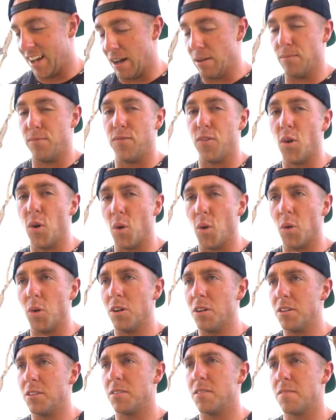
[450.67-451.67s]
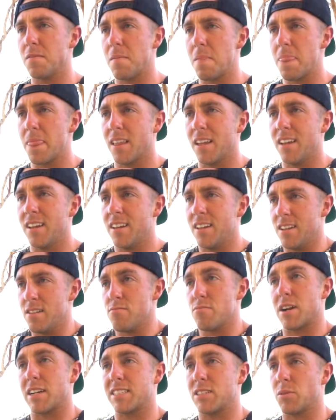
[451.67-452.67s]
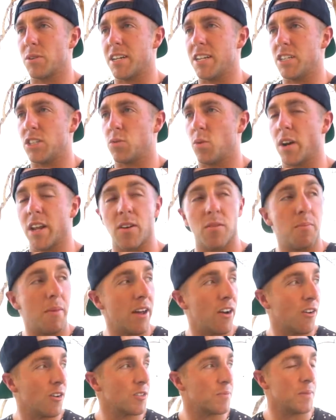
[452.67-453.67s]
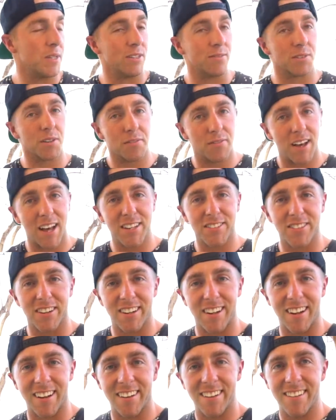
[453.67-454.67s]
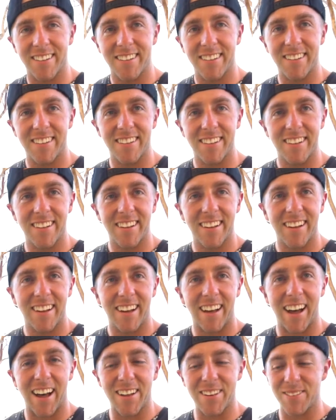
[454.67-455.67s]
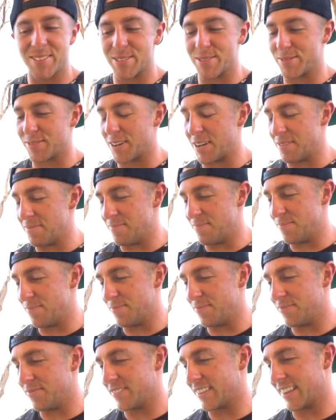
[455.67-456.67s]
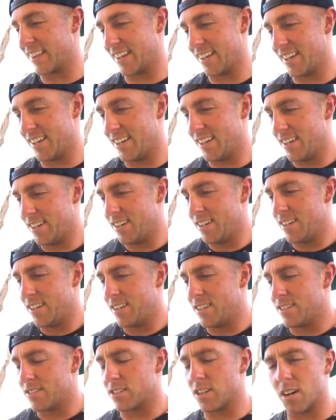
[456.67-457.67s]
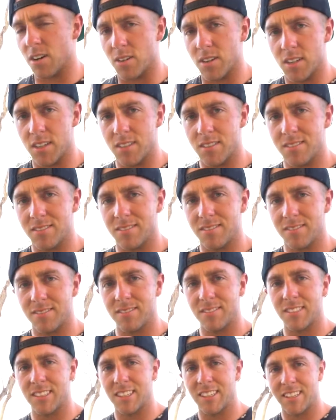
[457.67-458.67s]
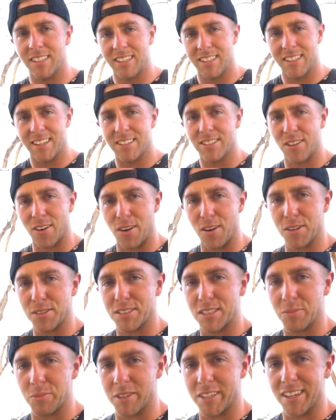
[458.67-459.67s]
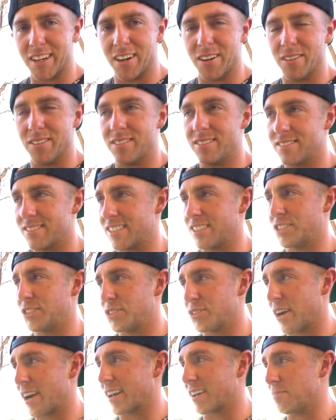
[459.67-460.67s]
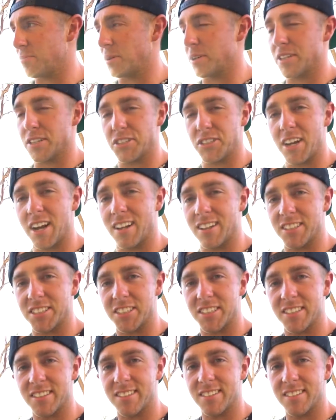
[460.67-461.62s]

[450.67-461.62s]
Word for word: I'm full, but I still want to hit 20. My heart's beating real fast right now. I don't know what it's from. So, to Austin we go to try to complete this challenge.